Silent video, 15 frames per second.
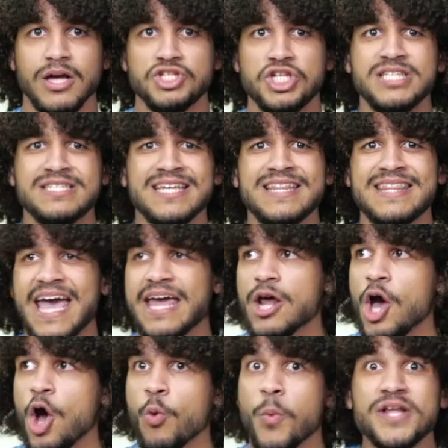She said that
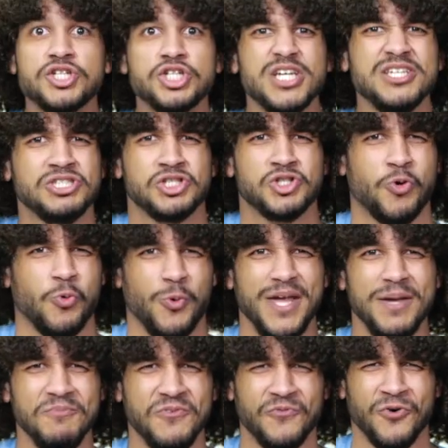when she
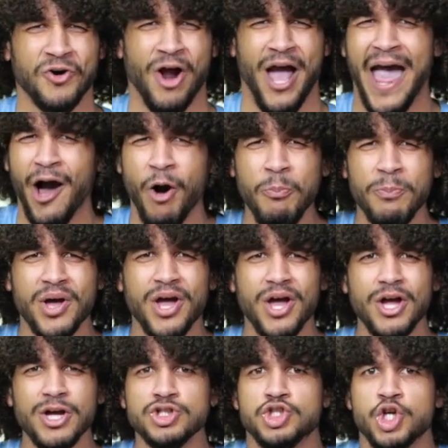screamed for help,
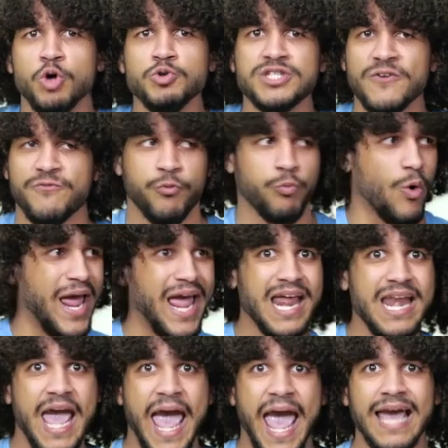Joseph ran
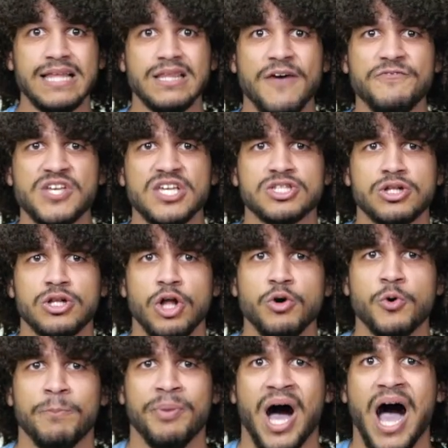and left his
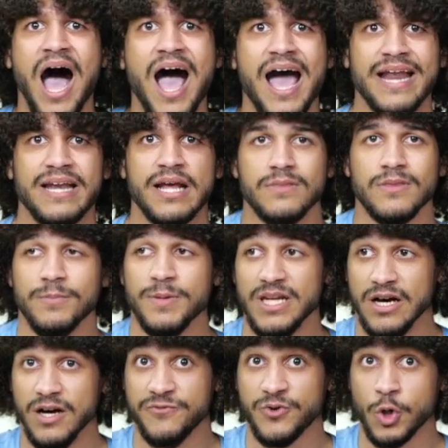cloak behind. I mean,
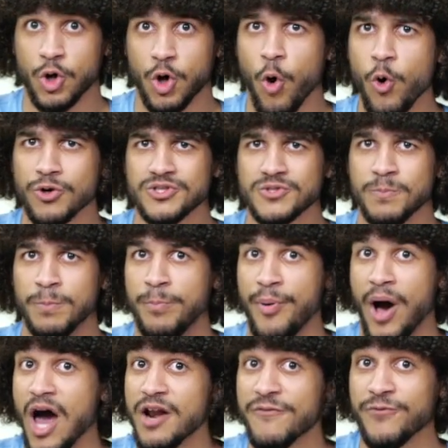of course,
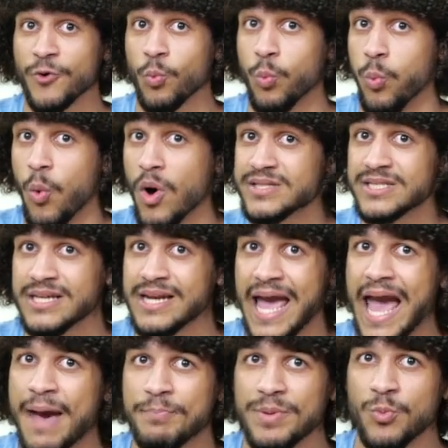Potiphar wasn't
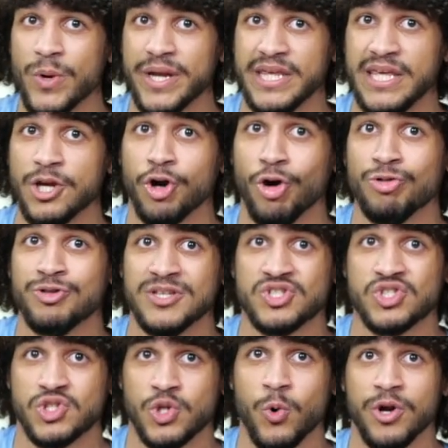happy when he heard this
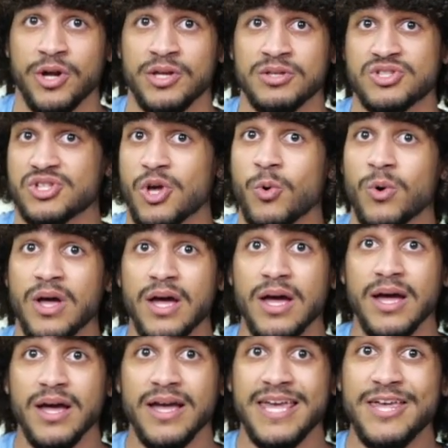story, so
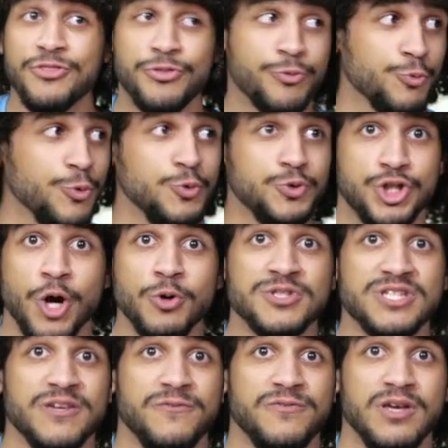he threw
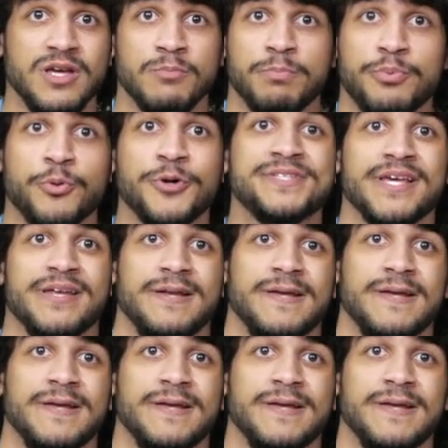Joseph in prison.